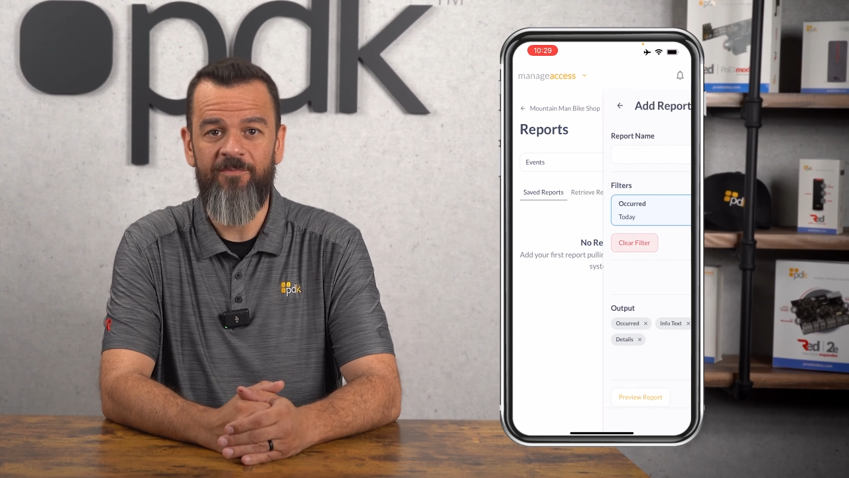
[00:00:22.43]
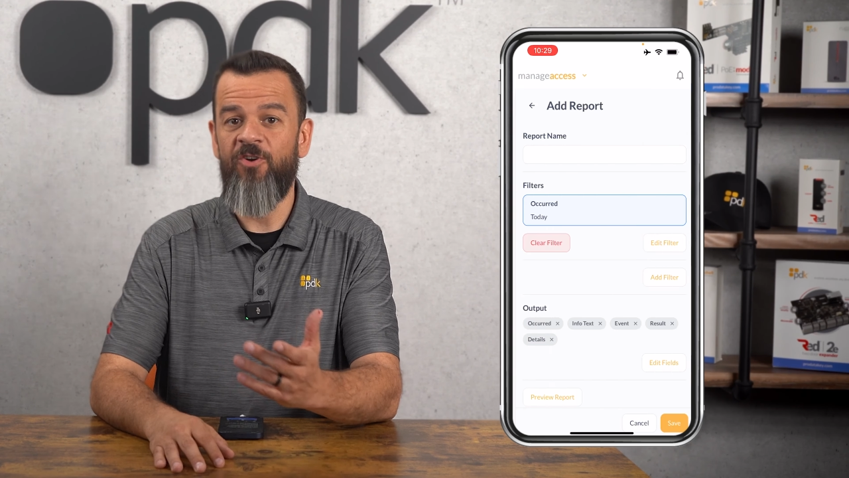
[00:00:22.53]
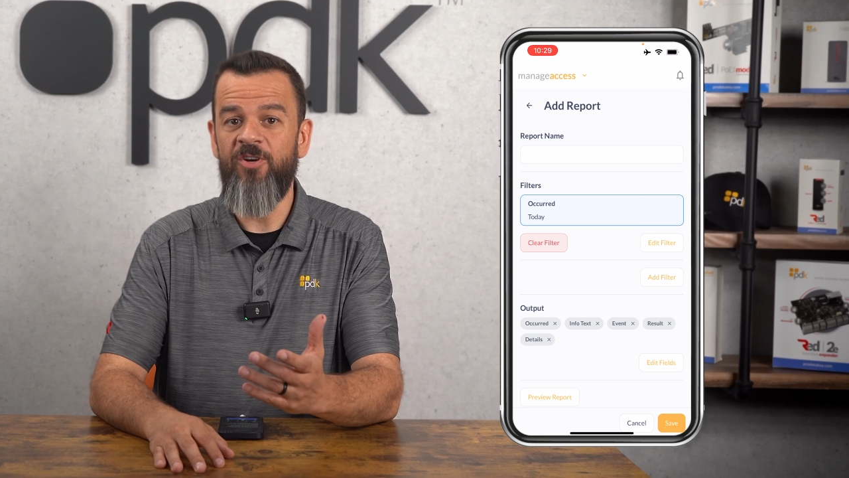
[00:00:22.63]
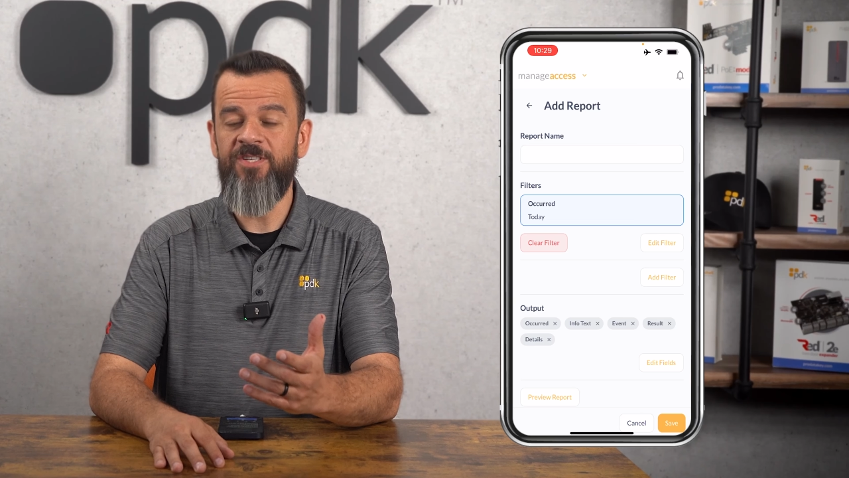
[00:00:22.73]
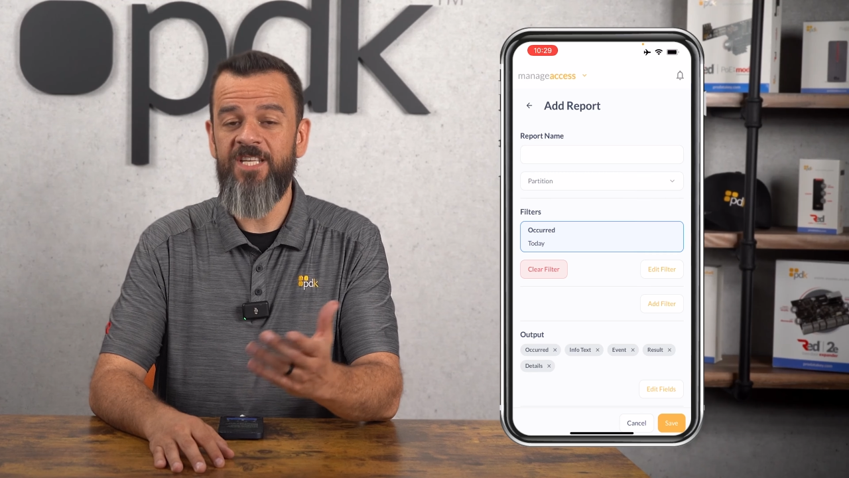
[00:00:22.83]

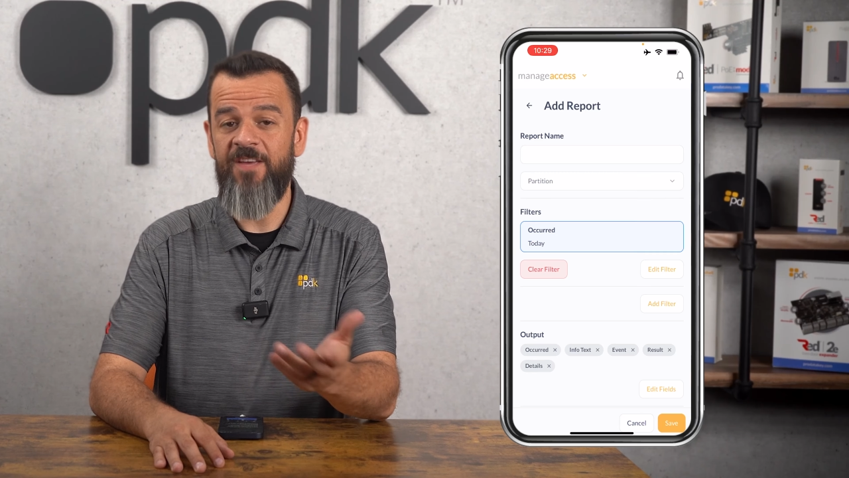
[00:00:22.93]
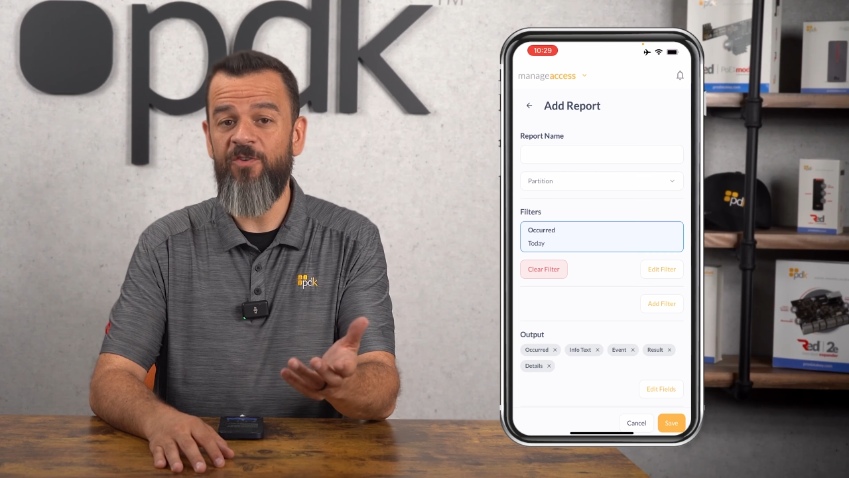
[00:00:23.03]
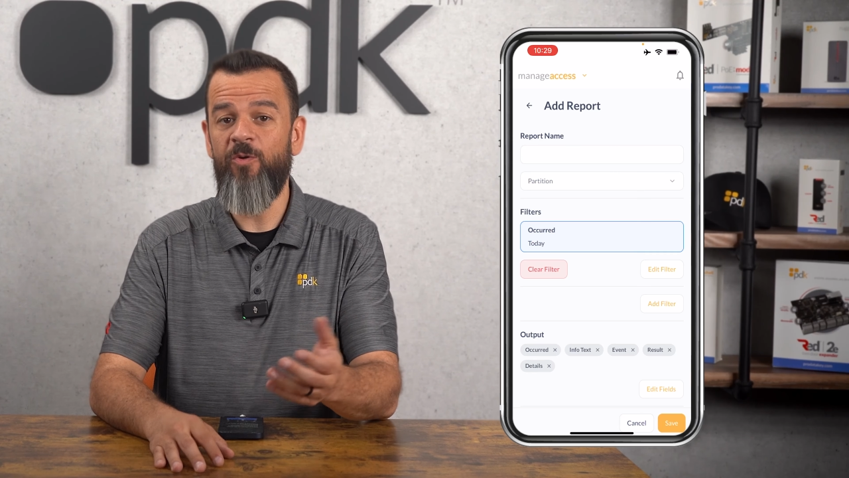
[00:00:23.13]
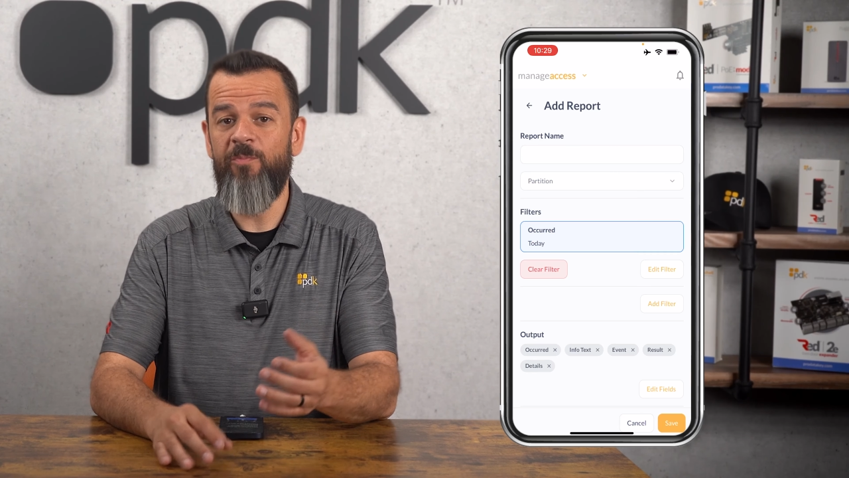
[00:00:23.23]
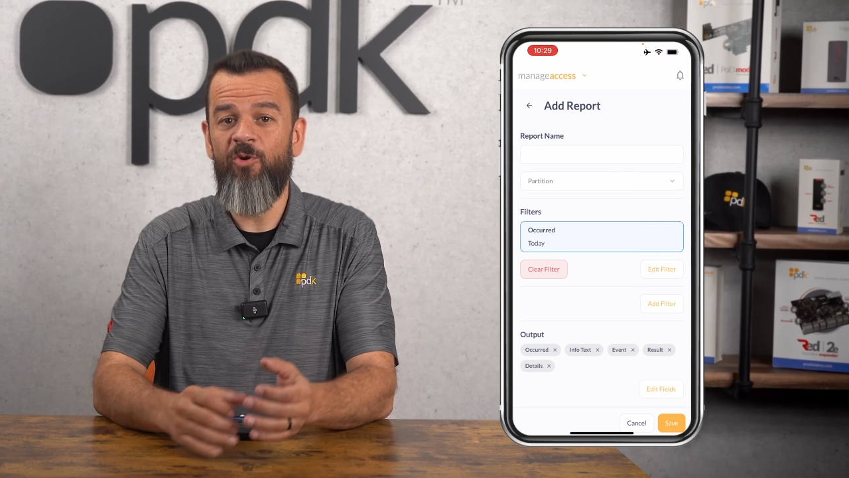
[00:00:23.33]
First, give
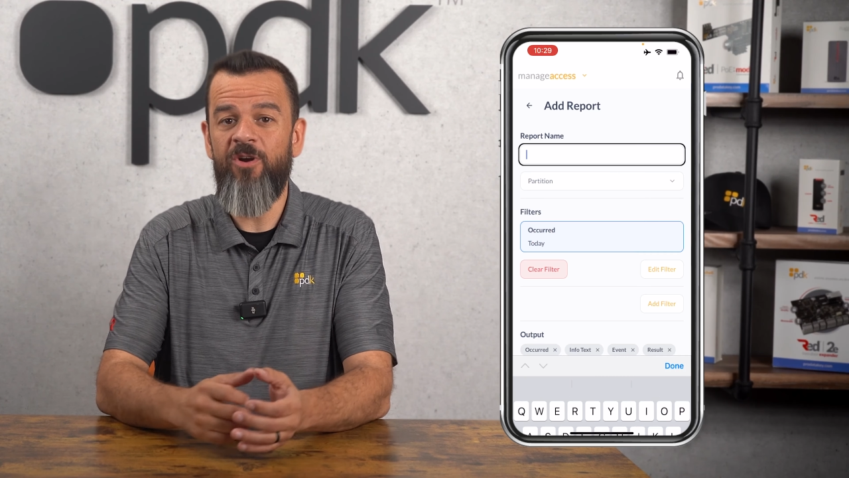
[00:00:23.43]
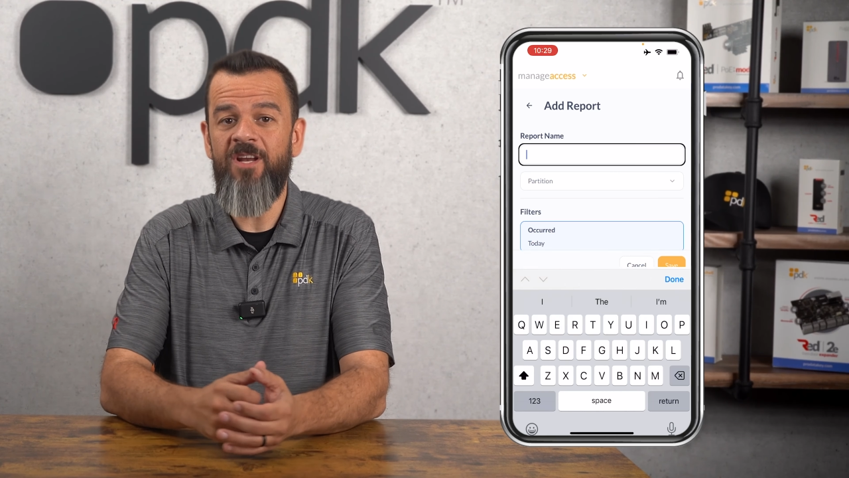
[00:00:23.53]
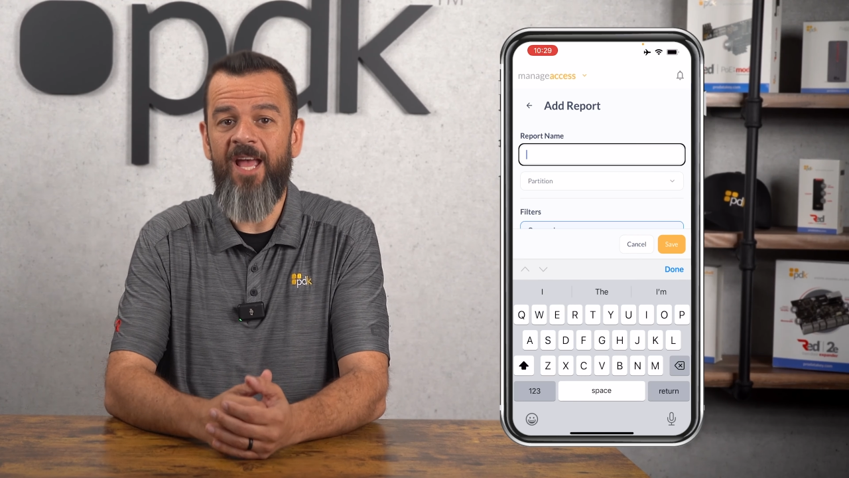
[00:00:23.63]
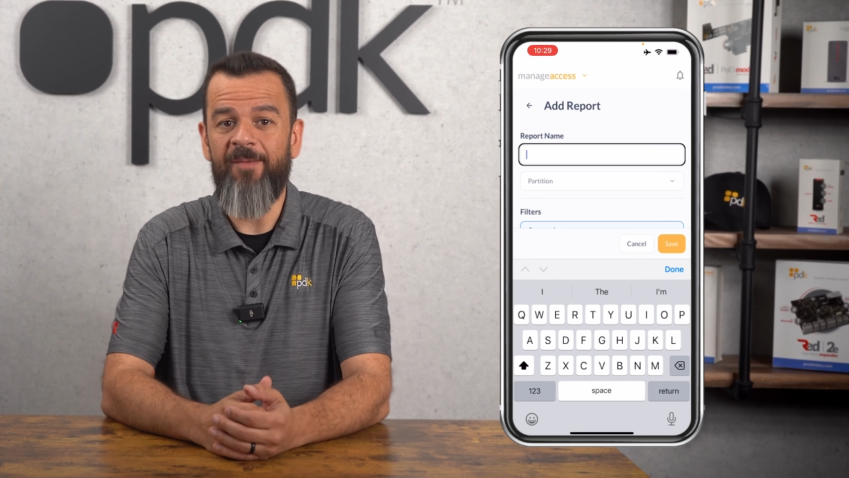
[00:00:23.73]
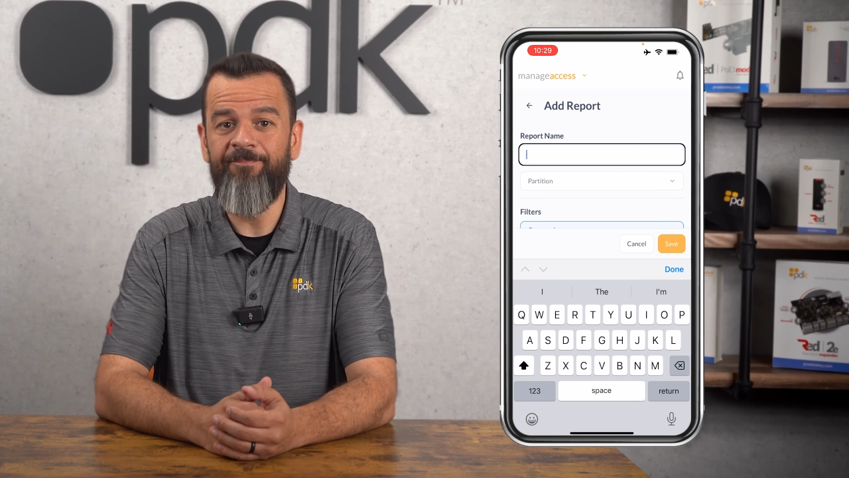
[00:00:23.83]
your report a
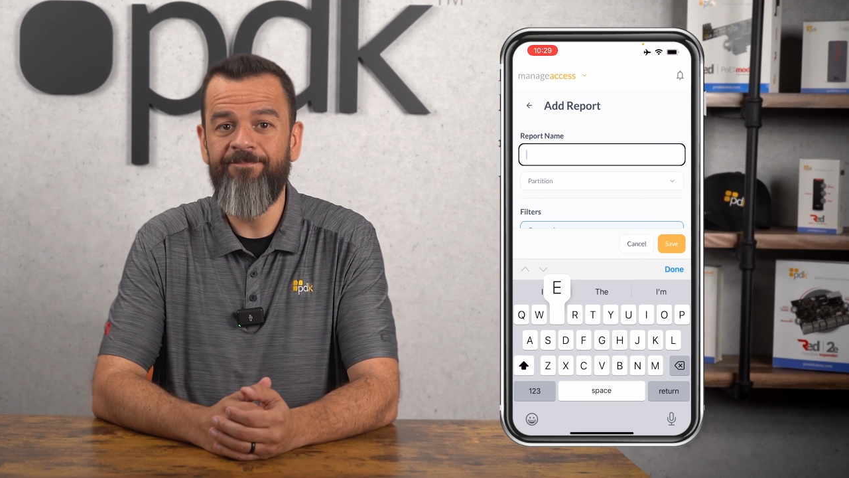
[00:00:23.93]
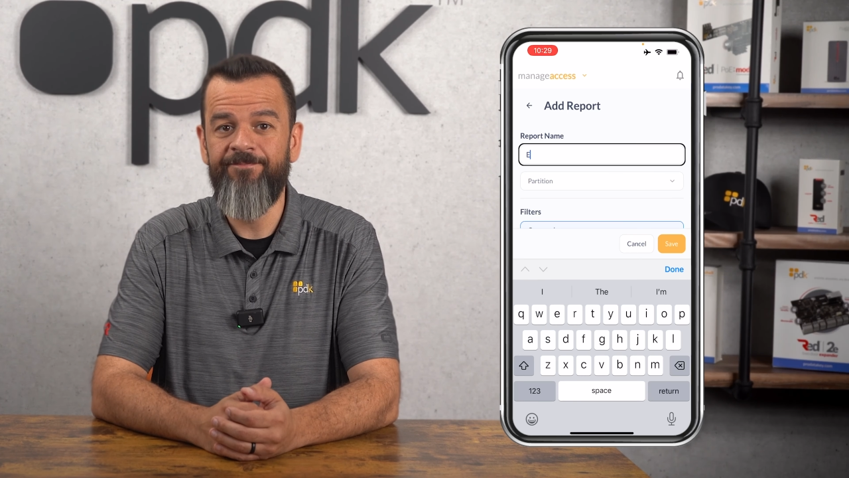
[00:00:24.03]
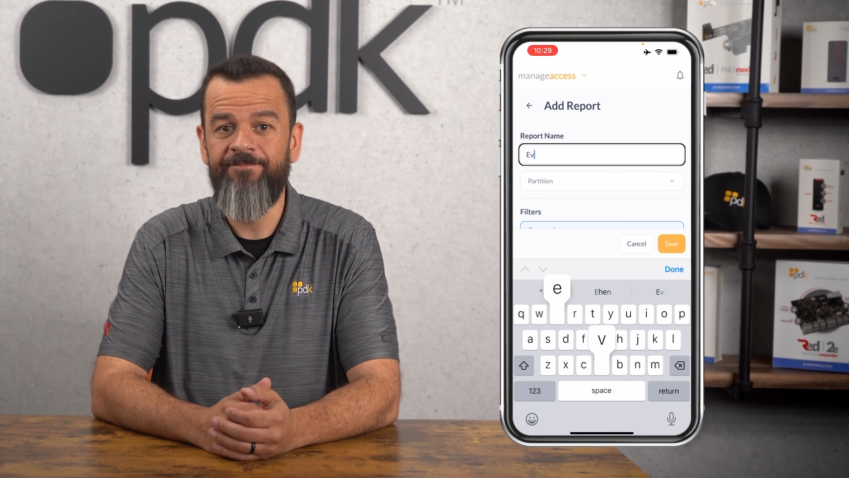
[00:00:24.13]
name.